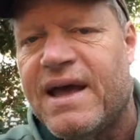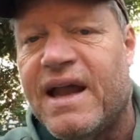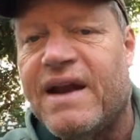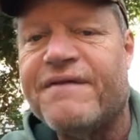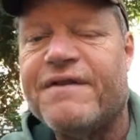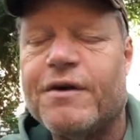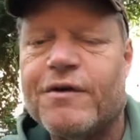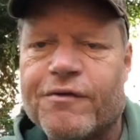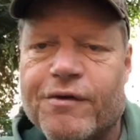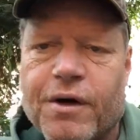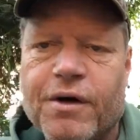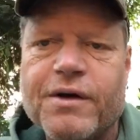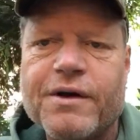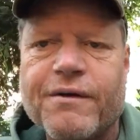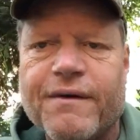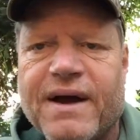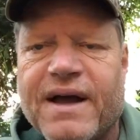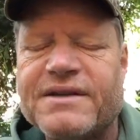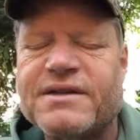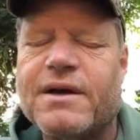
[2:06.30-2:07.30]
And if you roll
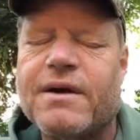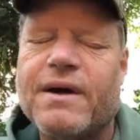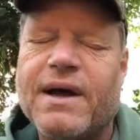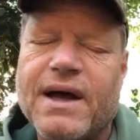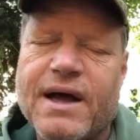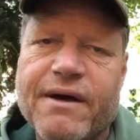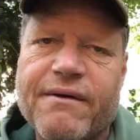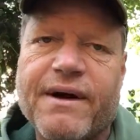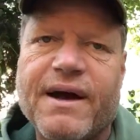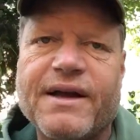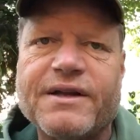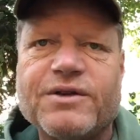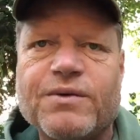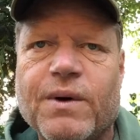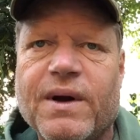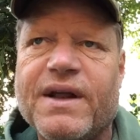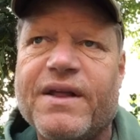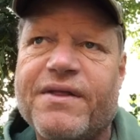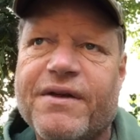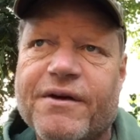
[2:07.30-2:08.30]
your eyes and go, all right,
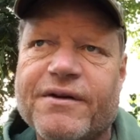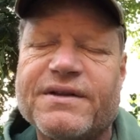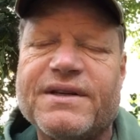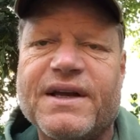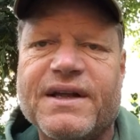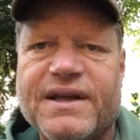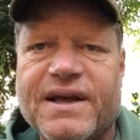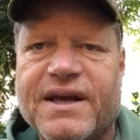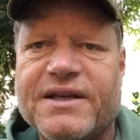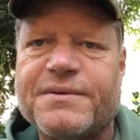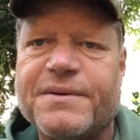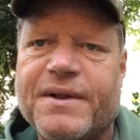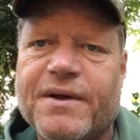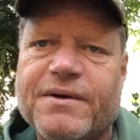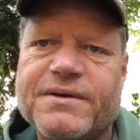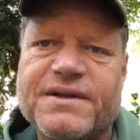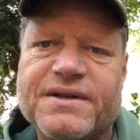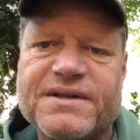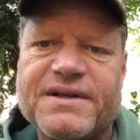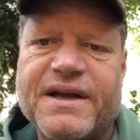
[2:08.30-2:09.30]
2013, yes, we
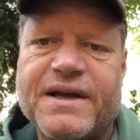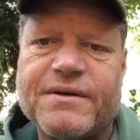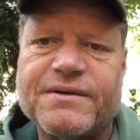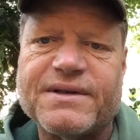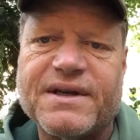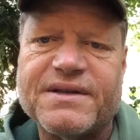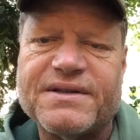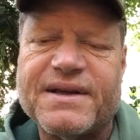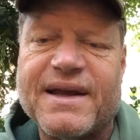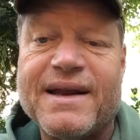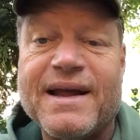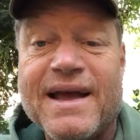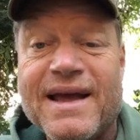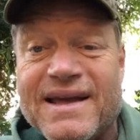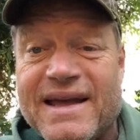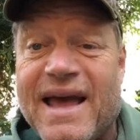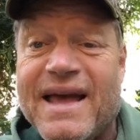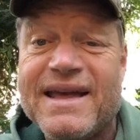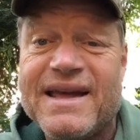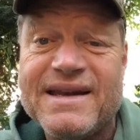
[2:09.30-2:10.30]
lost to San Jose State.
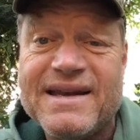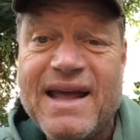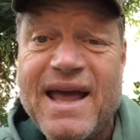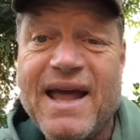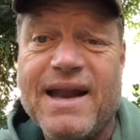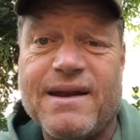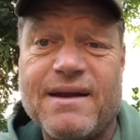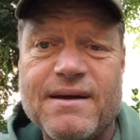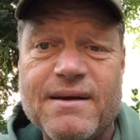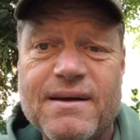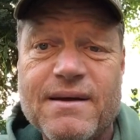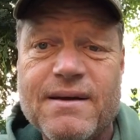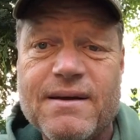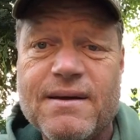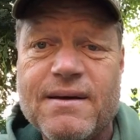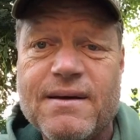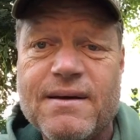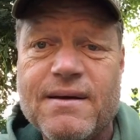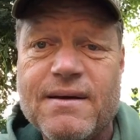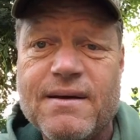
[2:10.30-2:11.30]
Yeah, you did.
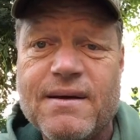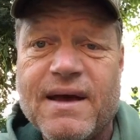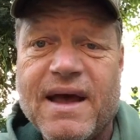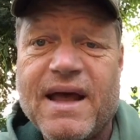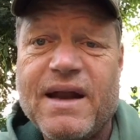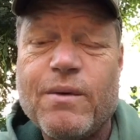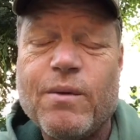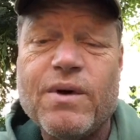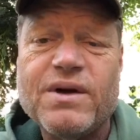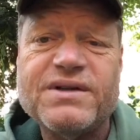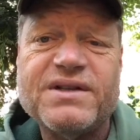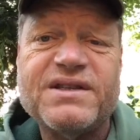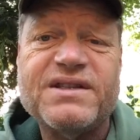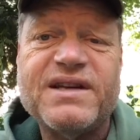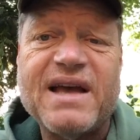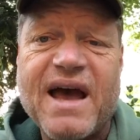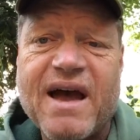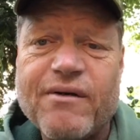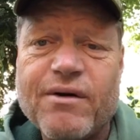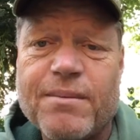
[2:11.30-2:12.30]
And it was
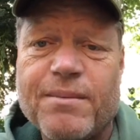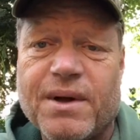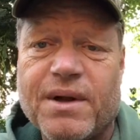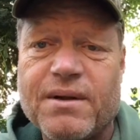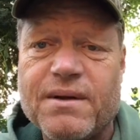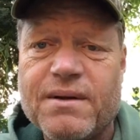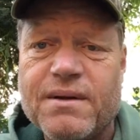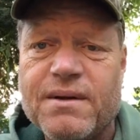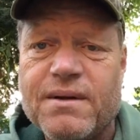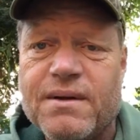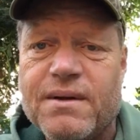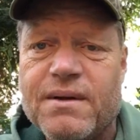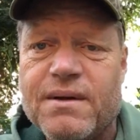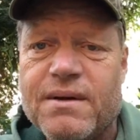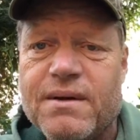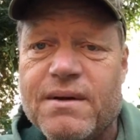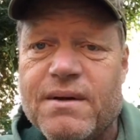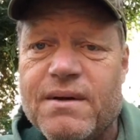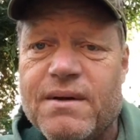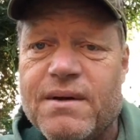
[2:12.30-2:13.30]
terrible.
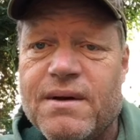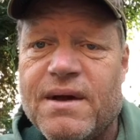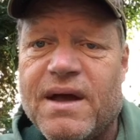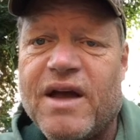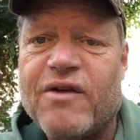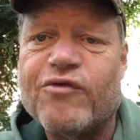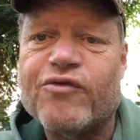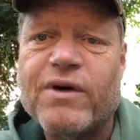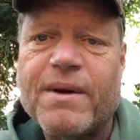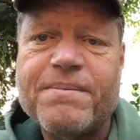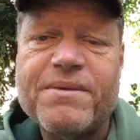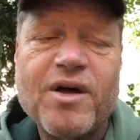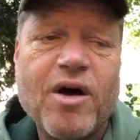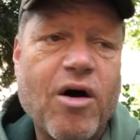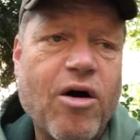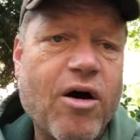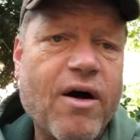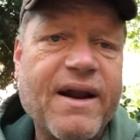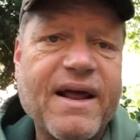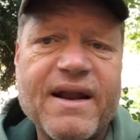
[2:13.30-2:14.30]
It ripped the
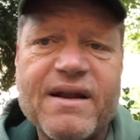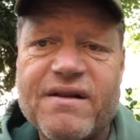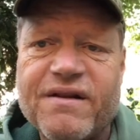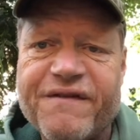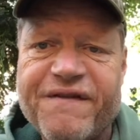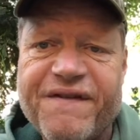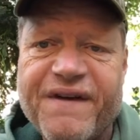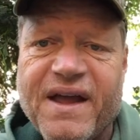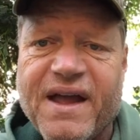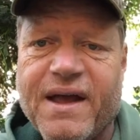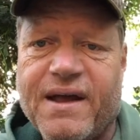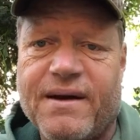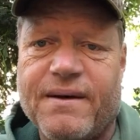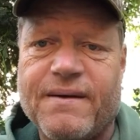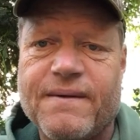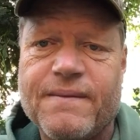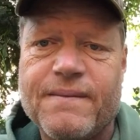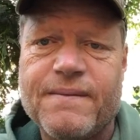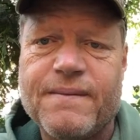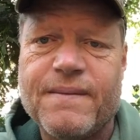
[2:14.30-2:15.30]
heart out of the fan.
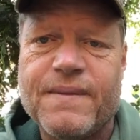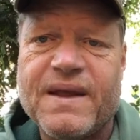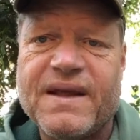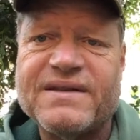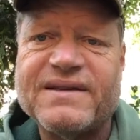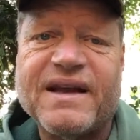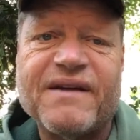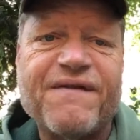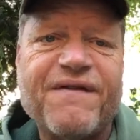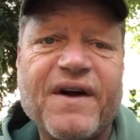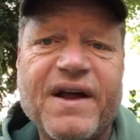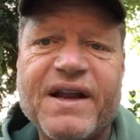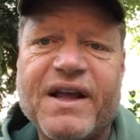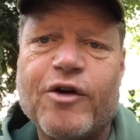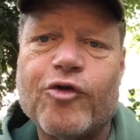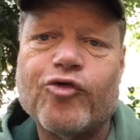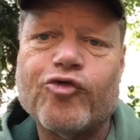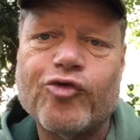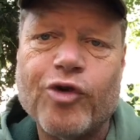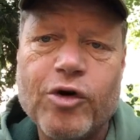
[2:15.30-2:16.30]
It's like finding
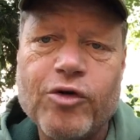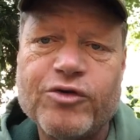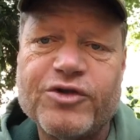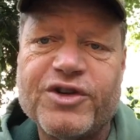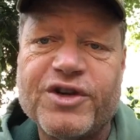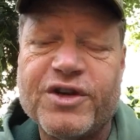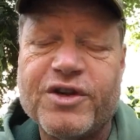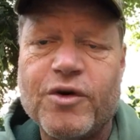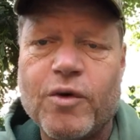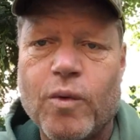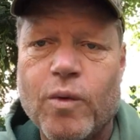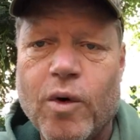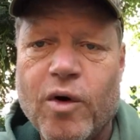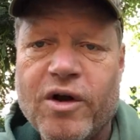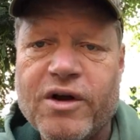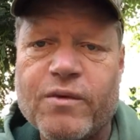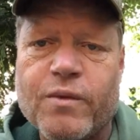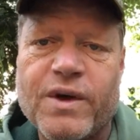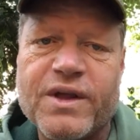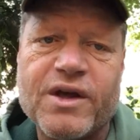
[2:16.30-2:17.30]
a roach in your
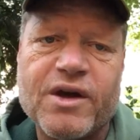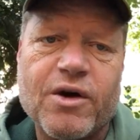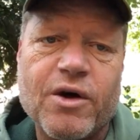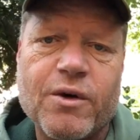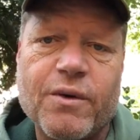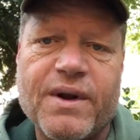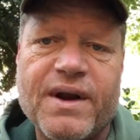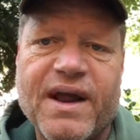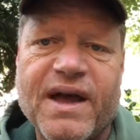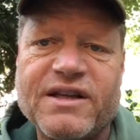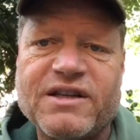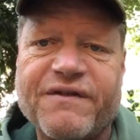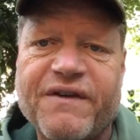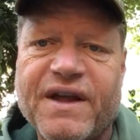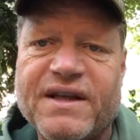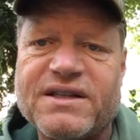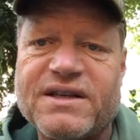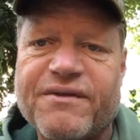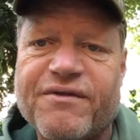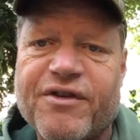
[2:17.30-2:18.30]
water when you go to a nice
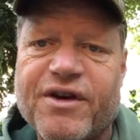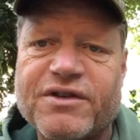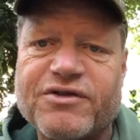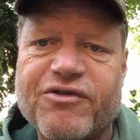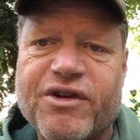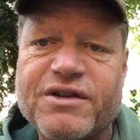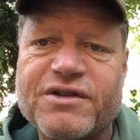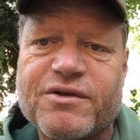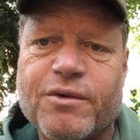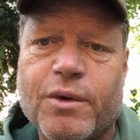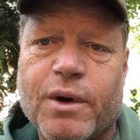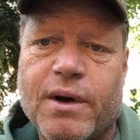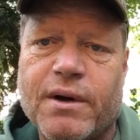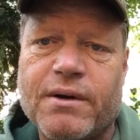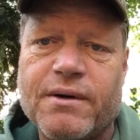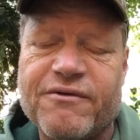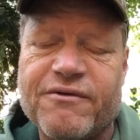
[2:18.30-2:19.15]
fancy French restaurant.